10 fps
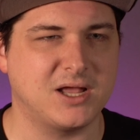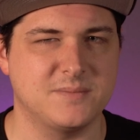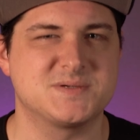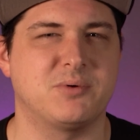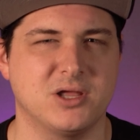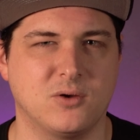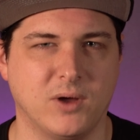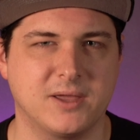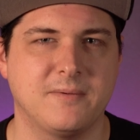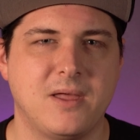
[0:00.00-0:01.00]
comes pretty
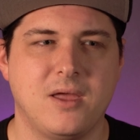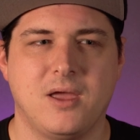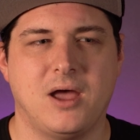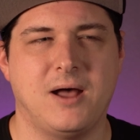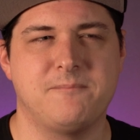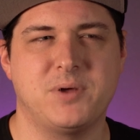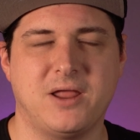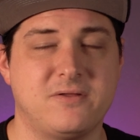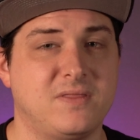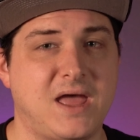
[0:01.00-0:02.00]
quick. But
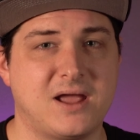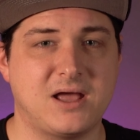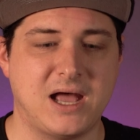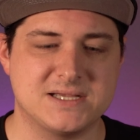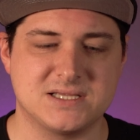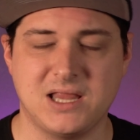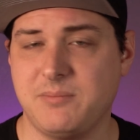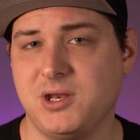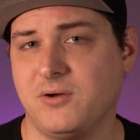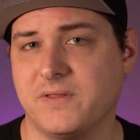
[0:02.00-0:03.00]
other than that, guys, let
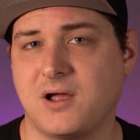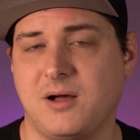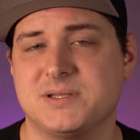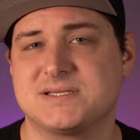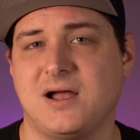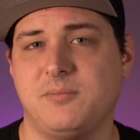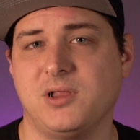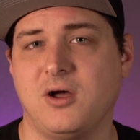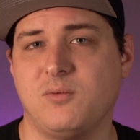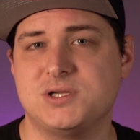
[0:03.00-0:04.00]
me know in the comments down
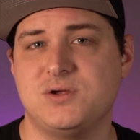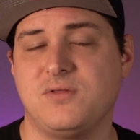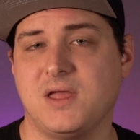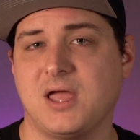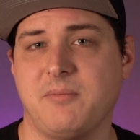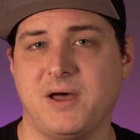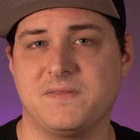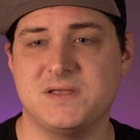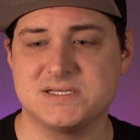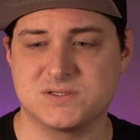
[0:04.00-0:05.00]
below what you think about
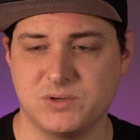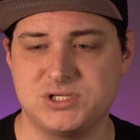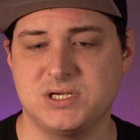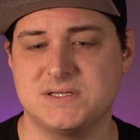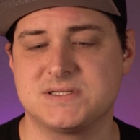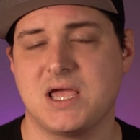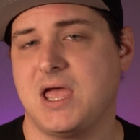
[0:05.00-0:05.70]
these switches,